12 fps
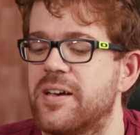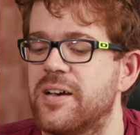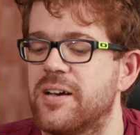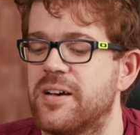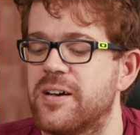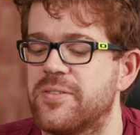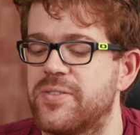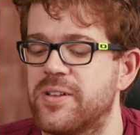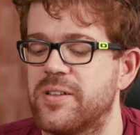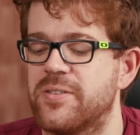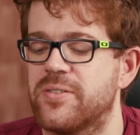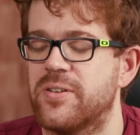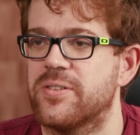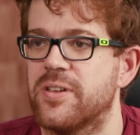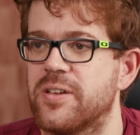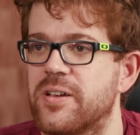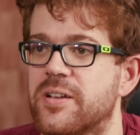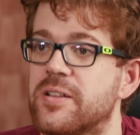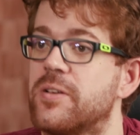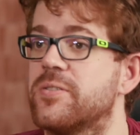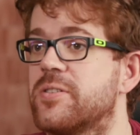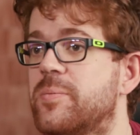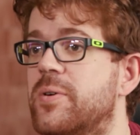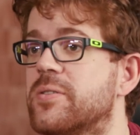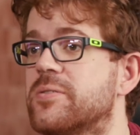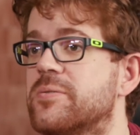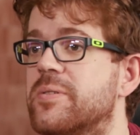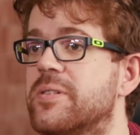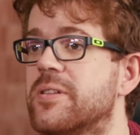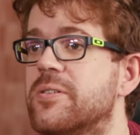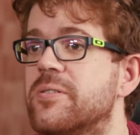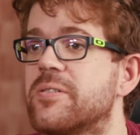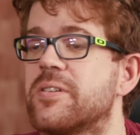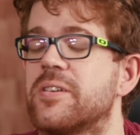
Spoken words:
I feel I've got a closer bond with Luke.